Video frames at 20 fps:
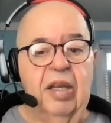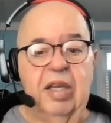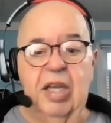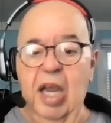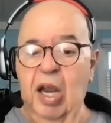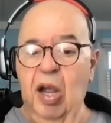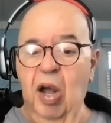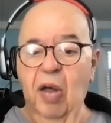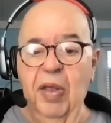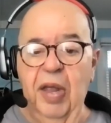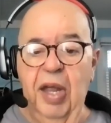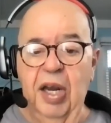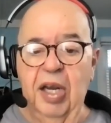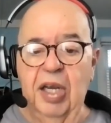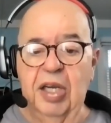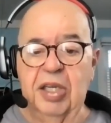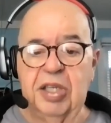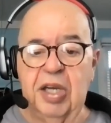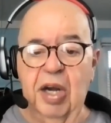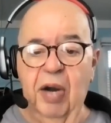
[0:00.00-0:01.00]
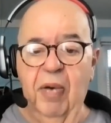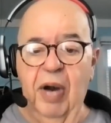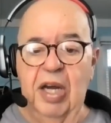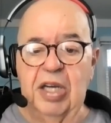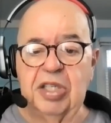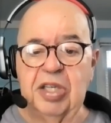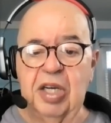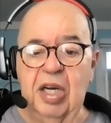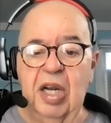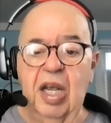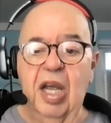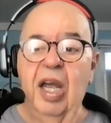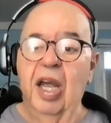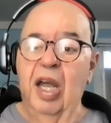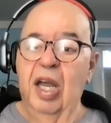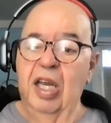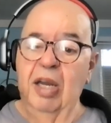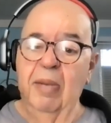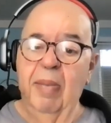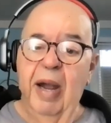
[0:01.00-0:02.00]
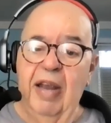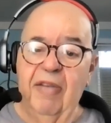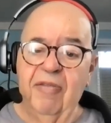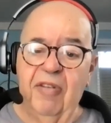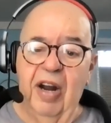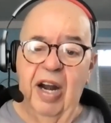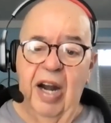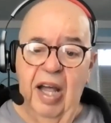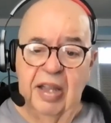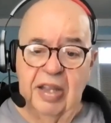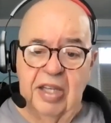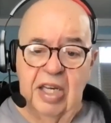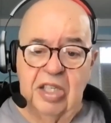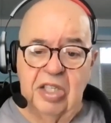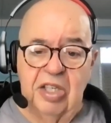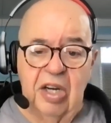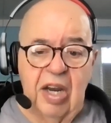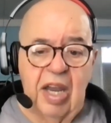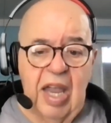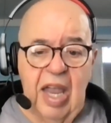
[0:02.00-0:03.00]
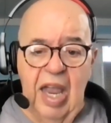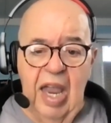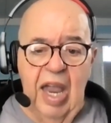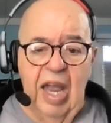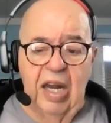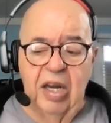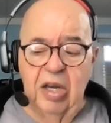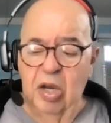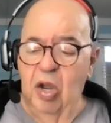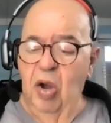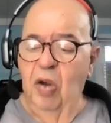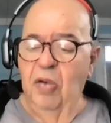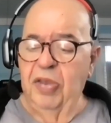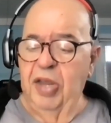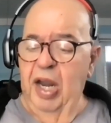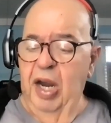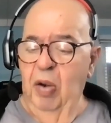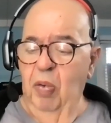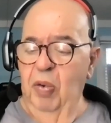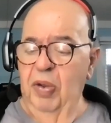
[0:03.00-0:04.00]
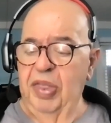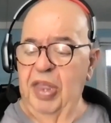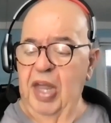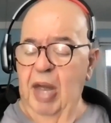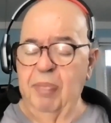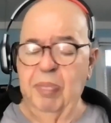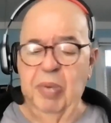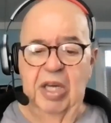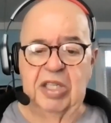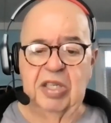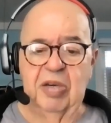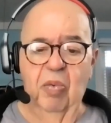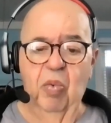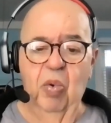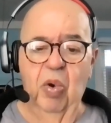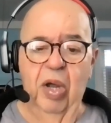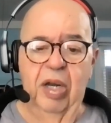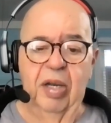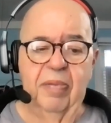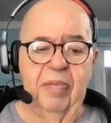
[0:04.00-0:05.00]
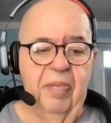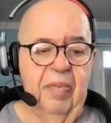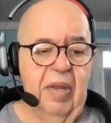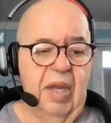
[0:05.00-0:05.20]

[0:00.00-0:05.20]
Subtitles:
Take all that in consideration. You might find out that you can't go there with that piece of wood.